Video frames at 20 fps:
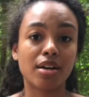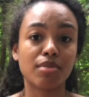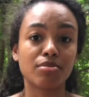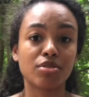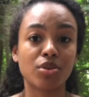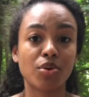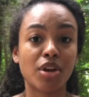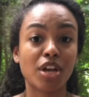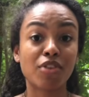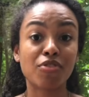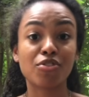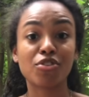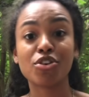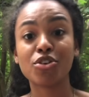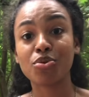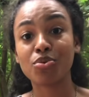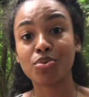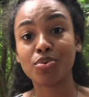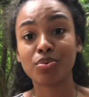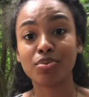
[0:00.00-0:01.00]
So if
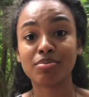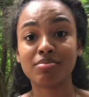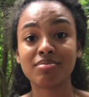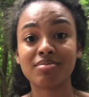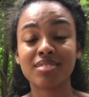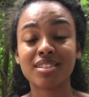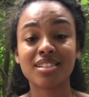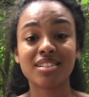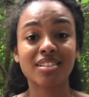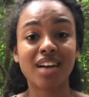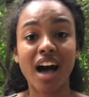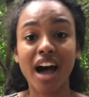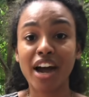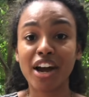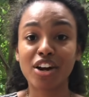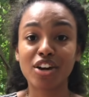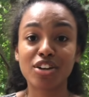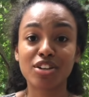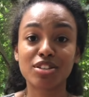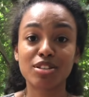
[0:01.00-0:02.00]
you
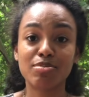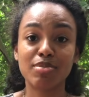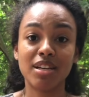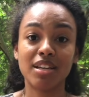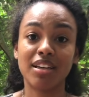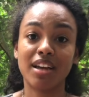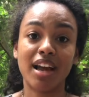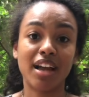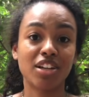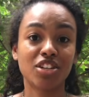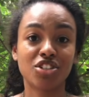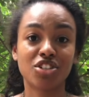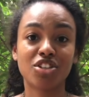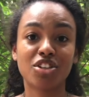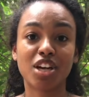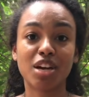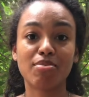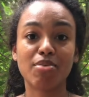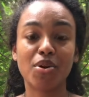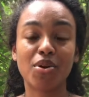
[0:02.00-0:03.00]
desire to be engaged in a
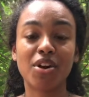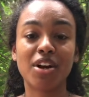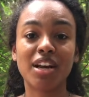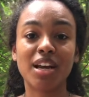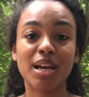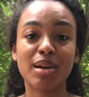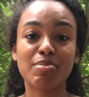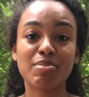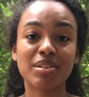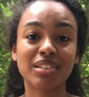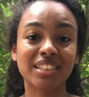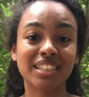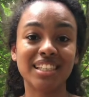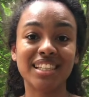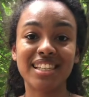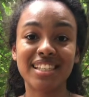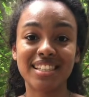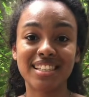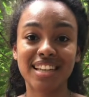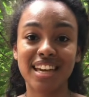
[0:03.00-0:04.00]
community,
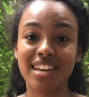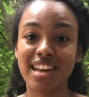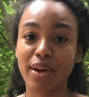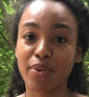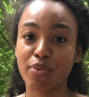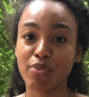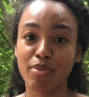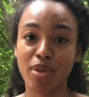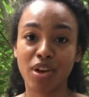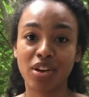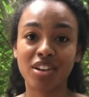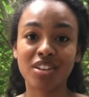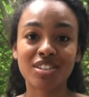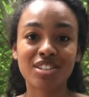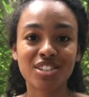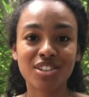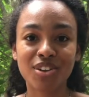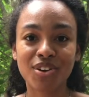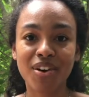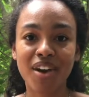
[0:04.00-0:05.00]
please connect with me on
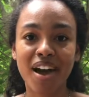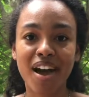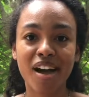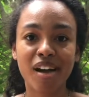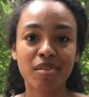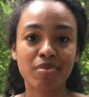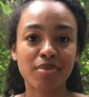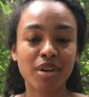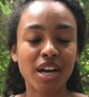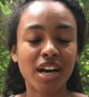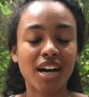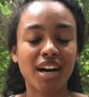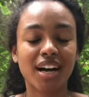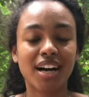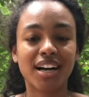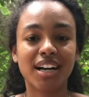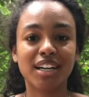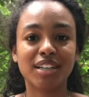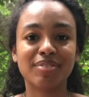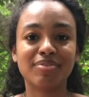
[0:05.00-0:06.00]
Instagram,
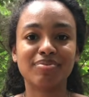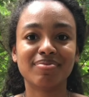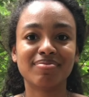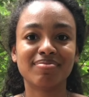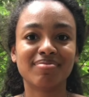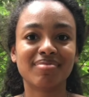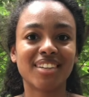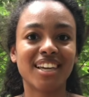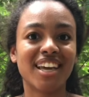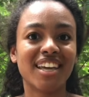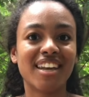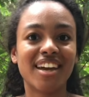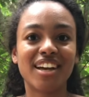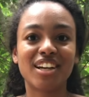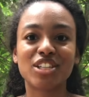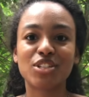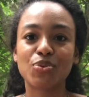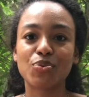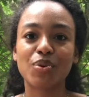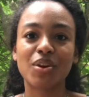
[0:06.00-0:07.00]

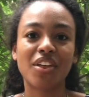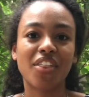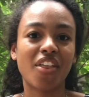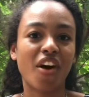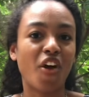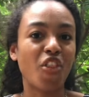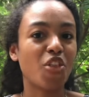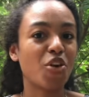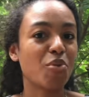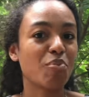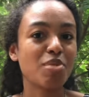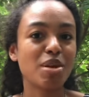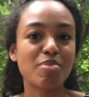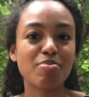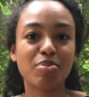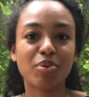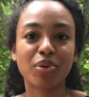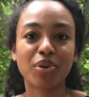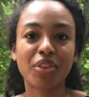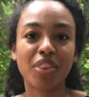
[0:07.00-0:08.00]
connect with other
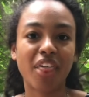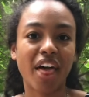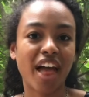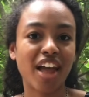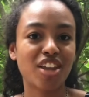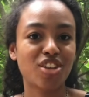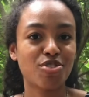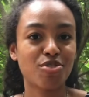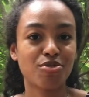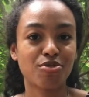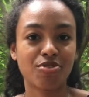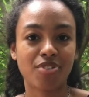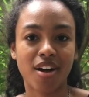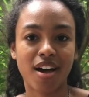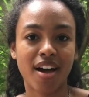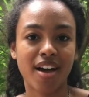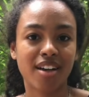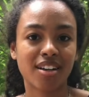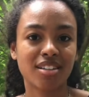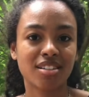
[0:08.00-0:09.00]
people that you
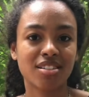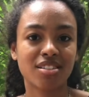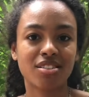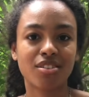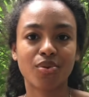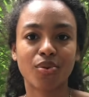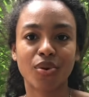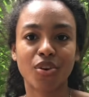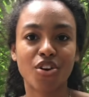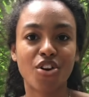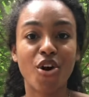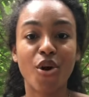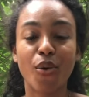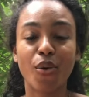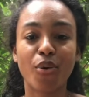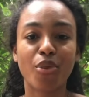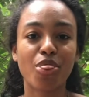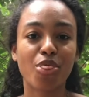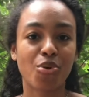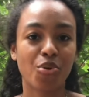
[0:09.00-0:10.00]
find or
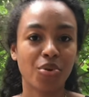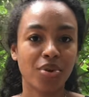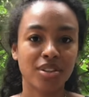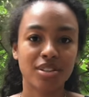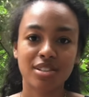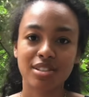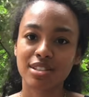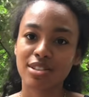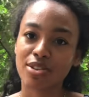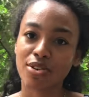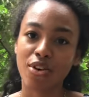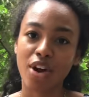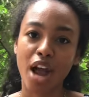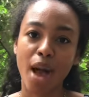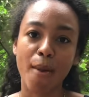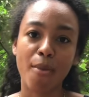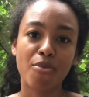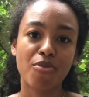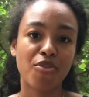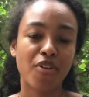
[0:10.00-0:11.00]
know through
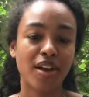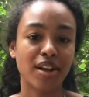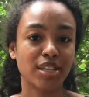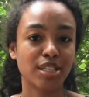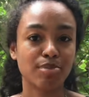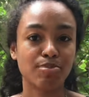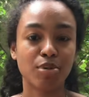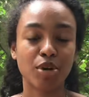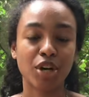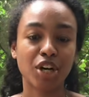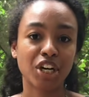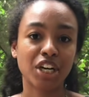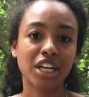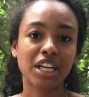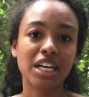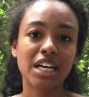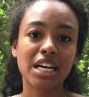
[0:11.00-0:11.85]
Instagram, Facebook,